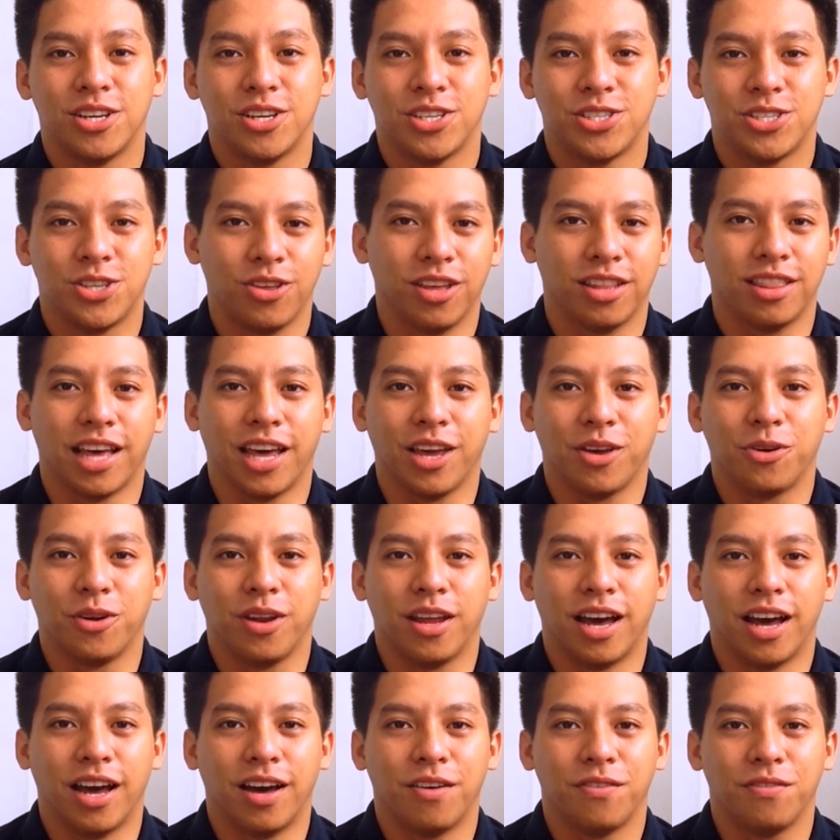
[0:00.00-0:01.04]
so that I could
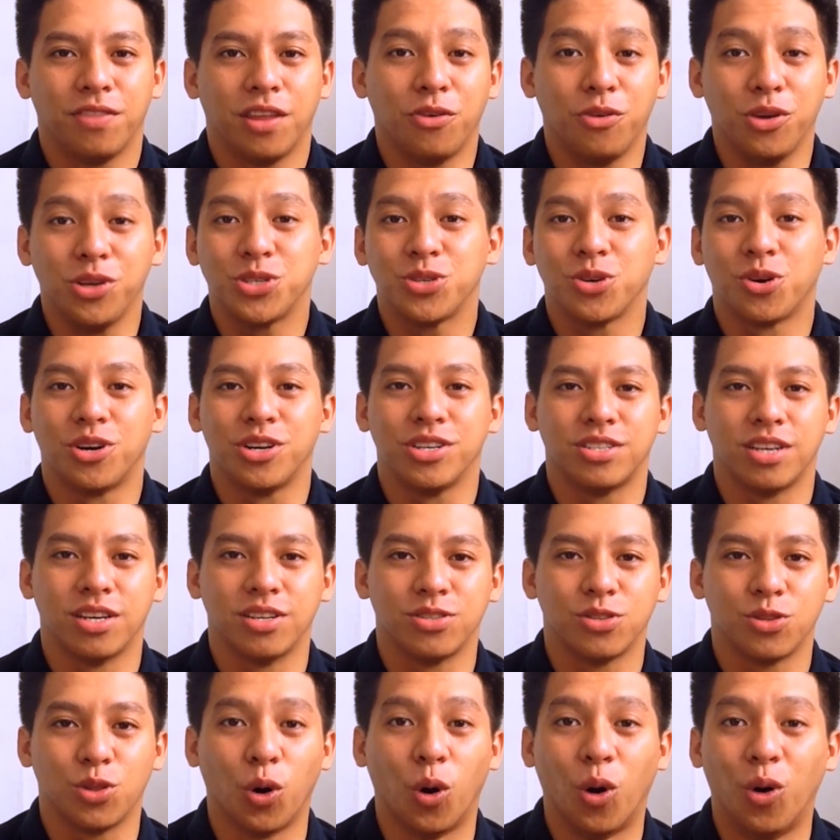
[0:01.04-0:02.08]
have the
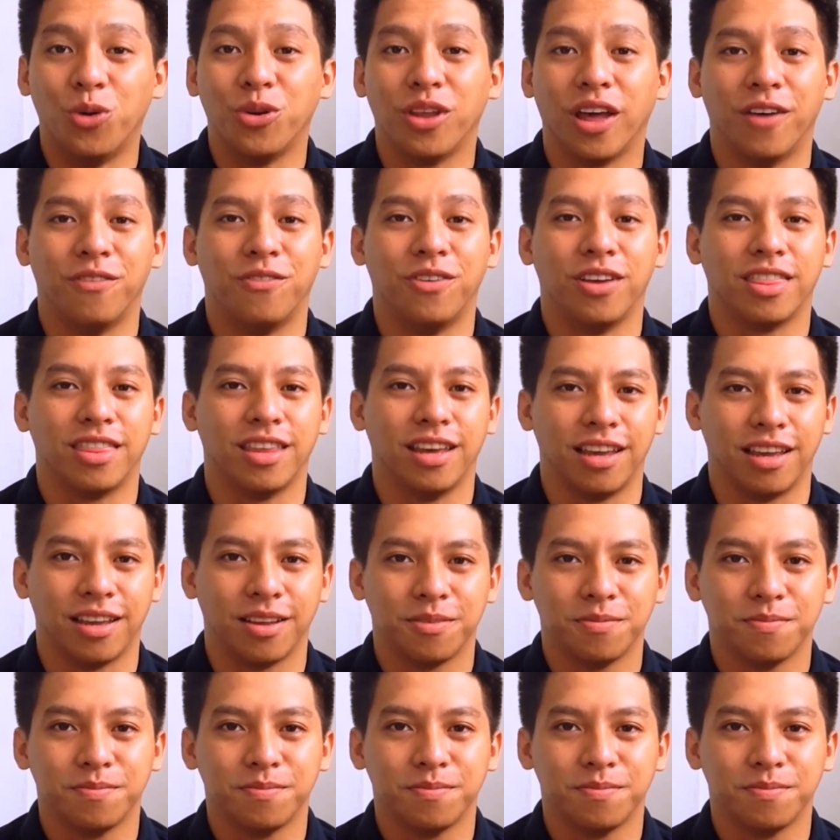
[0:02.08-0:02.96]
resources to own everything